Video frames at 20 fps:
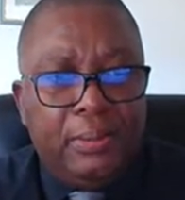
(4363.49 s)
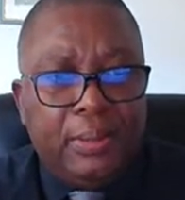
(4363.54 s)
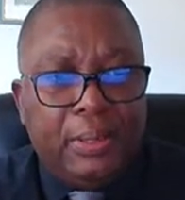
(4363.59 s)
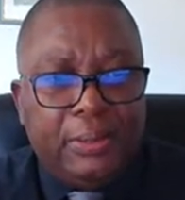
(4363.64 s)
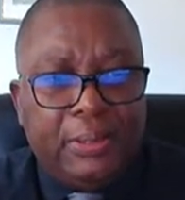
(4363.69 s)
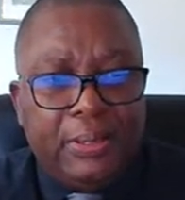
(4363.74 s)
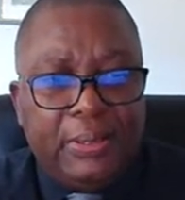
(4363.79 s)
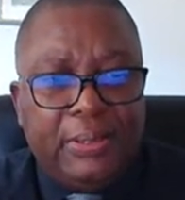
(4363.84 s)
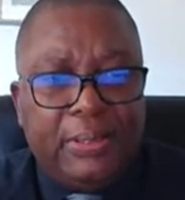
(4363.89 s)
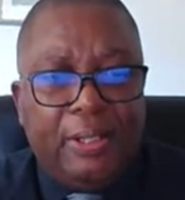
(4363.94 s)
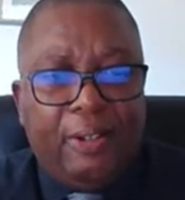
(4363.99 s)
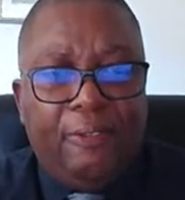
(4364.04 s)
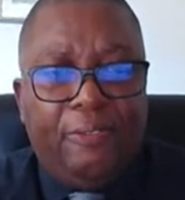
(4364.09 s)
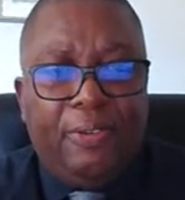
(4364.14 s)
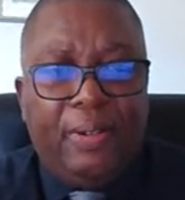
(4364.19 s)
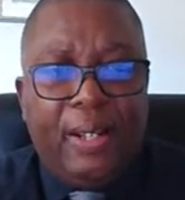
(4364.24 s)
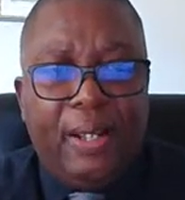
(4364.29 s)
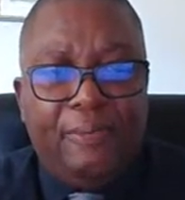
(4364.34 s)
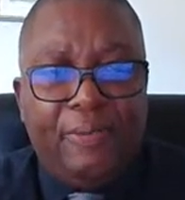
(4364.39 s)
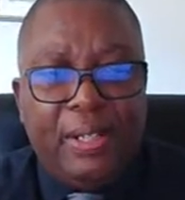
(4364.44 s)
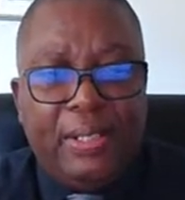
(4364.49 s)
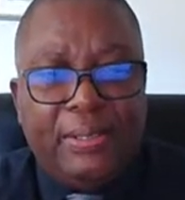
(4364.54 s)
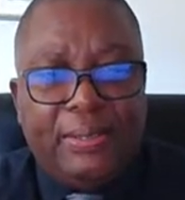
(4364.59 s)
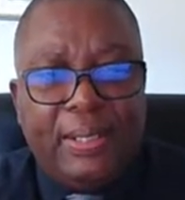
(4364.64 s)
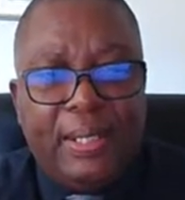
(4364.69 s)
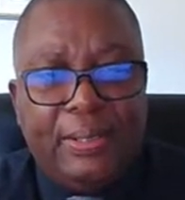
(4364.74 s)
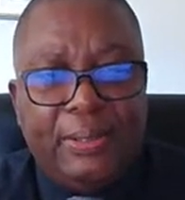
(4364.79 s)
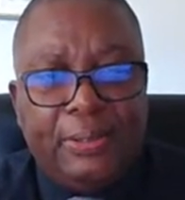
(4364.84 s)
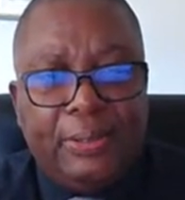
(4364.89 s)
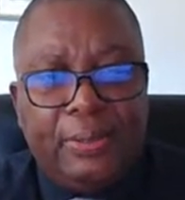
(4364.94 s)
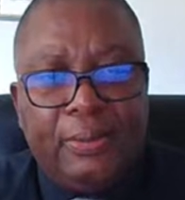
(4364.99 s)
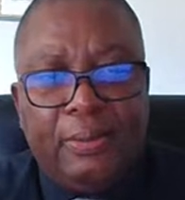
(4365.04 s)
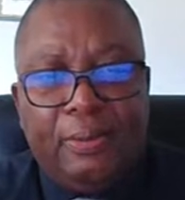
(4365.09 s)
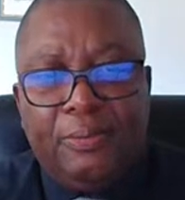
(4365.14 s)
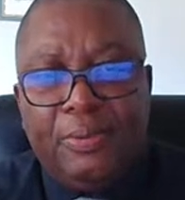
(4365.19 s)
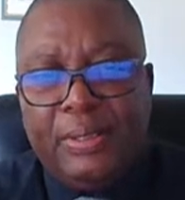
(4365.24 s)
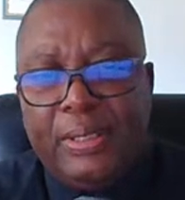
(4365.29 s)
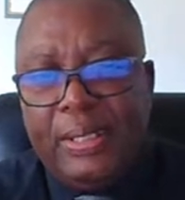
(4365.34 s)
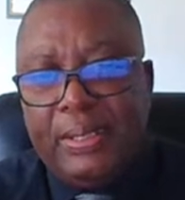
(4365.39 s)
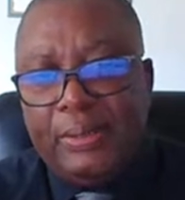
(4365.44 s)
such as shelf life extension
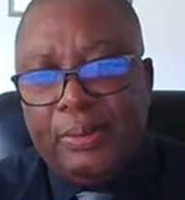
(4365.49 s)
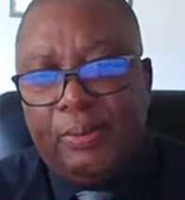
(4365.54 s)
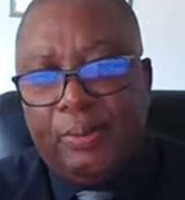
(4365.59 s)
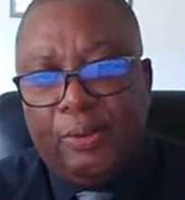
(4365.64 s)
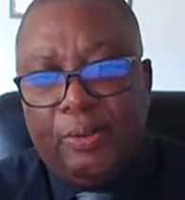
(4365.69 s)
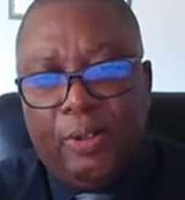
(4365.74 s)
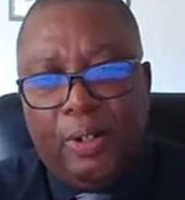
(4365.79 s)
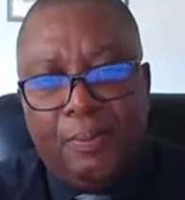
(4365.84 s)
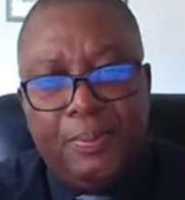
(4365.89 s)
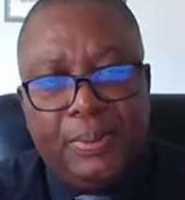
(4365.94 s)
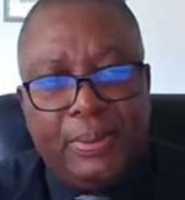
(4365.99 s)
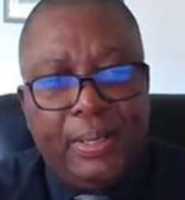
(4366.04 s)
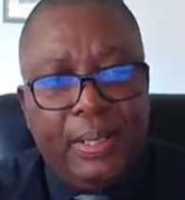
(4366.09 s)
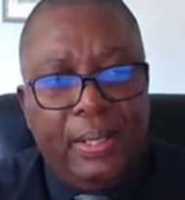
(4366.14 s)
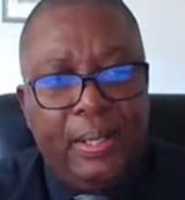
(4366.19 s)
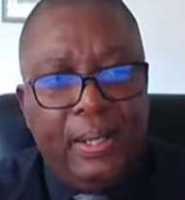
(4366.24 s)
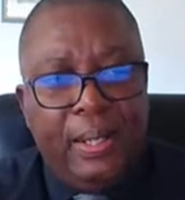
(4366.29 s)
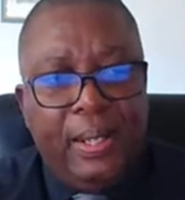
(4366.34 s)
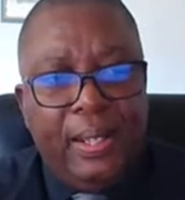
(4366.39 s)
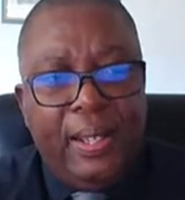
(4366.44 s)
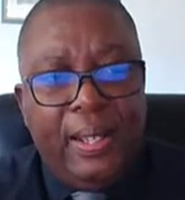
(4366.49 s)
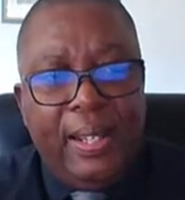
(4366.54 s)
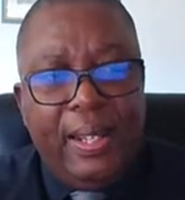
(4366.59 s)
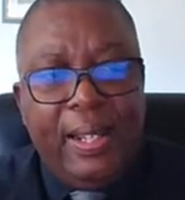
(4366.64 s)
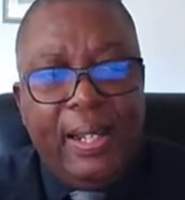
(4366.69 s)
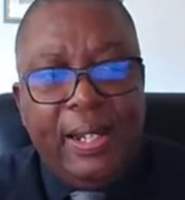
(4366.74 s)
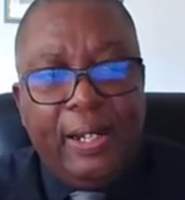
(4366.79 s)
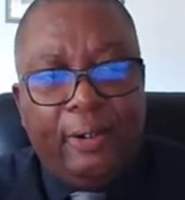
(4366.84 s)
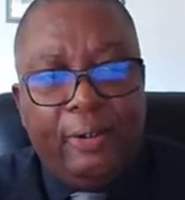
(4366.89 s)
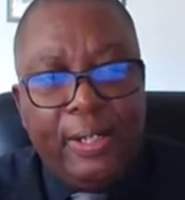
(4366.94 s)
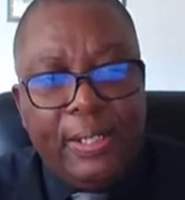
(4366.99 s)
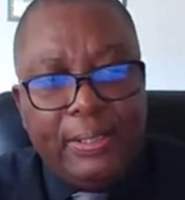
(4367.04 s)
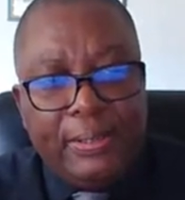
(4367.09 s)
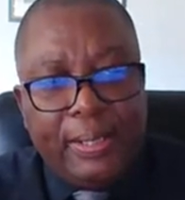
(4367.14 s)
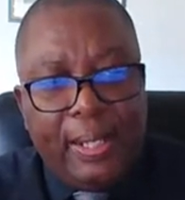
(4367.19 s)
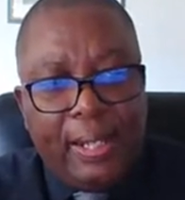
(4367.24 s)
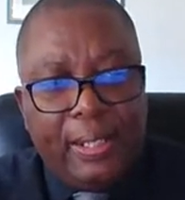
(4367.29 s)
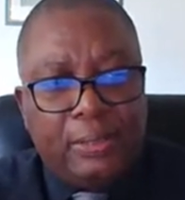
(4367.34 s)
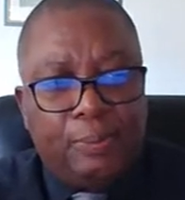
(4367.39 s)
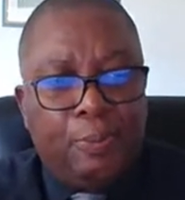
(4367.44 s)
of seasonal crops,
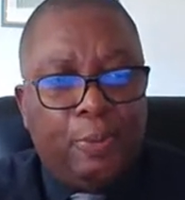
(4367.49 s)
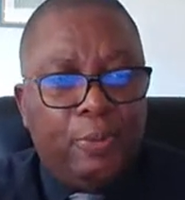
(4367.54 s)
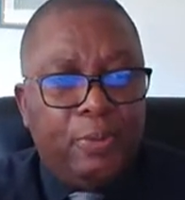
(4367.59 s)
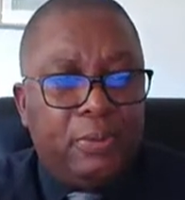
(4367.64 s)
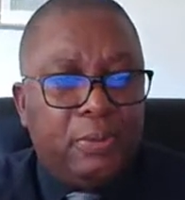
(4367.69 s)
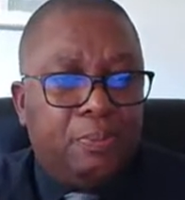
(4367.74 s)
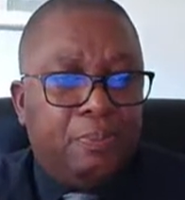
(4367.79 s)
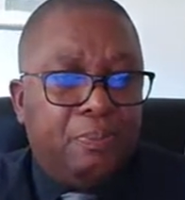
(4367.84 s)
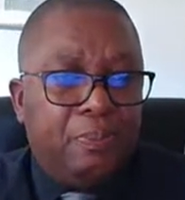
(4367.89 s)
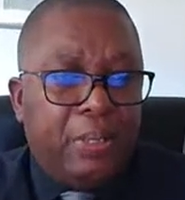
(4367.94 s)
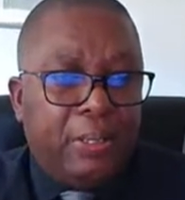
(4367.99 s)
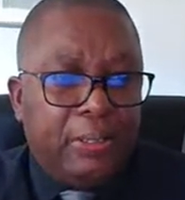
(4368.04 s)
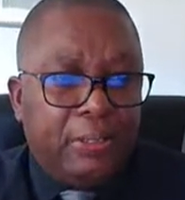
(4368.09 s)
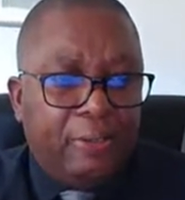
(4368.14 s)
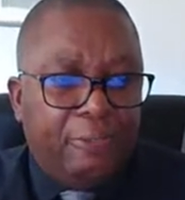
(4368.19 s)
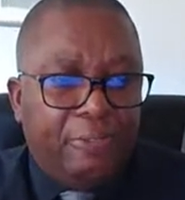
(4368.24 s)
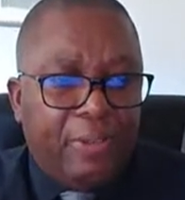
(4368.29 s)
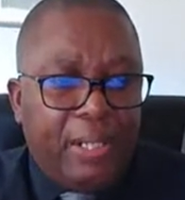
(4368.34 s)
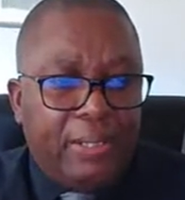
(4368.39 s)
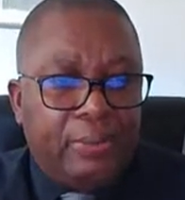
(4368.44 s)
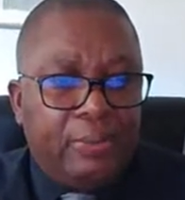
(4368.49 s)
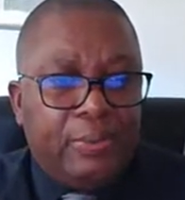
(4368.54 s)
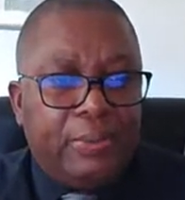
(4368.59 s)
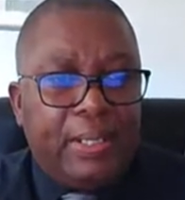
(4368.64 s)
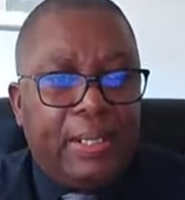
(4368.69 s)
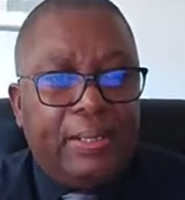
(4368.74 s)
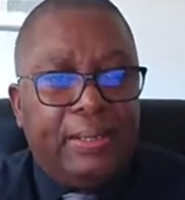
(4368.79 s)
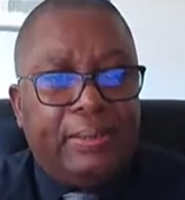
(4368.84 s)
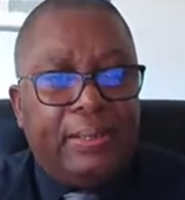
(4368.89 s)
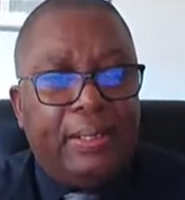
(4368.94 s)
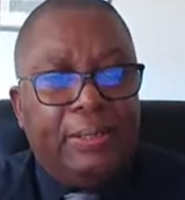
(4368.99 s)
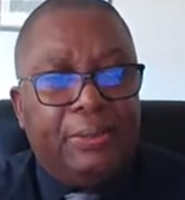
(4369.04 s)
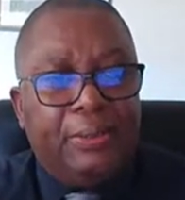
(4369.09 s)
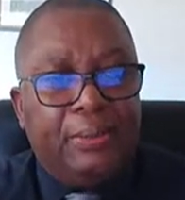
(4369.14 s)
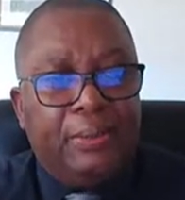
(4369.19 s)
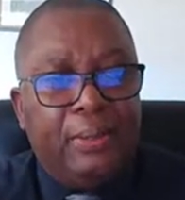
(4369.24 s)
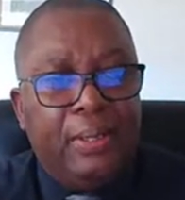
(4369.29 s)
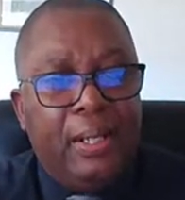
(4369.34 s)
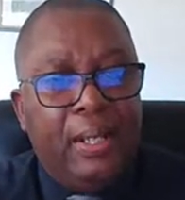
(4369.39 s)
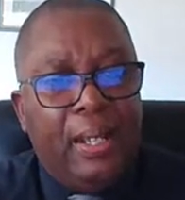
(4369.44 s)
increased exports because of
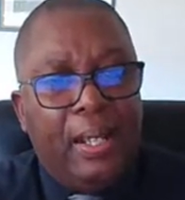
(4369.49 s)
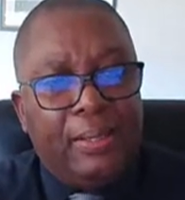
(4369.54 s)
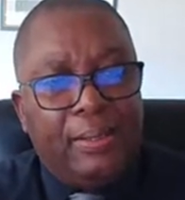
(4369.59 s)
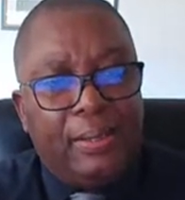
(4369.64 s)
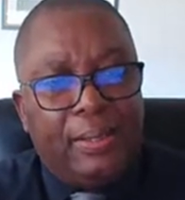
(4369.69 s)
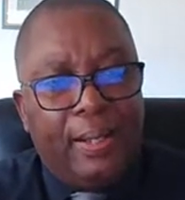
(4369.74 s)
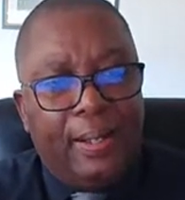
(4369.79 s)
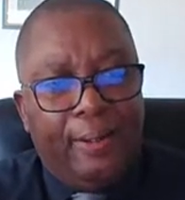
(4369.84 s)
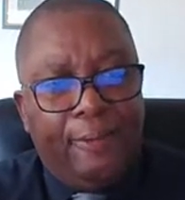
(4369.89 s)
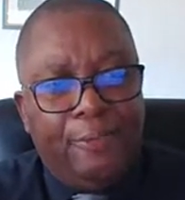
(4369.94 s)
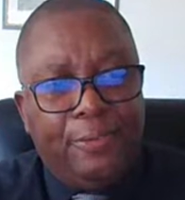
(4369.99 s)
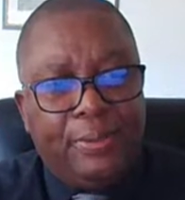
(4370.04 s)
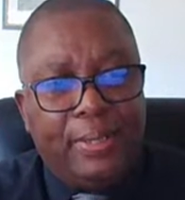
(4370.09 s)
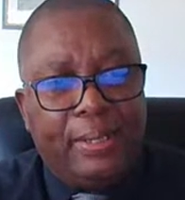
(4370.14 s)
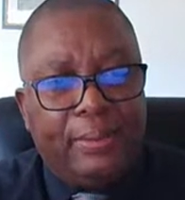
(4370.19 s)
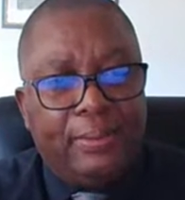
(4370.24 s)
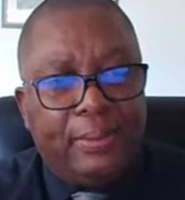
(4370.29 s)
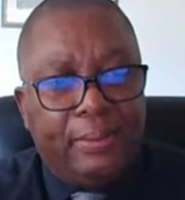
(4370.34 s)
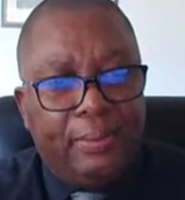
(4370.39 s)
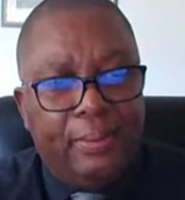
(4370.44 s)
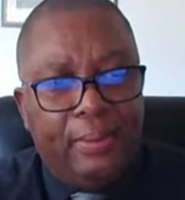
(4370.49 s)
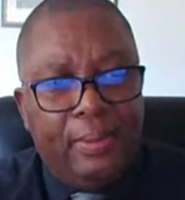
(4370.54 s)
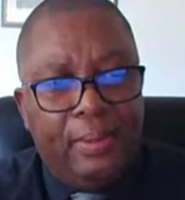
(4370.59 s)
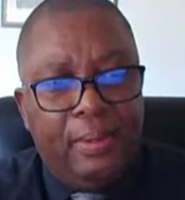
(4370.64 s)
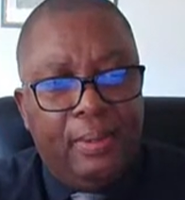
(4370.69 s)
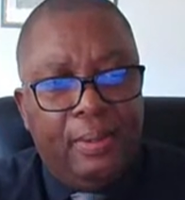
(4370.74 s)
phytosanitation, and to the health sector,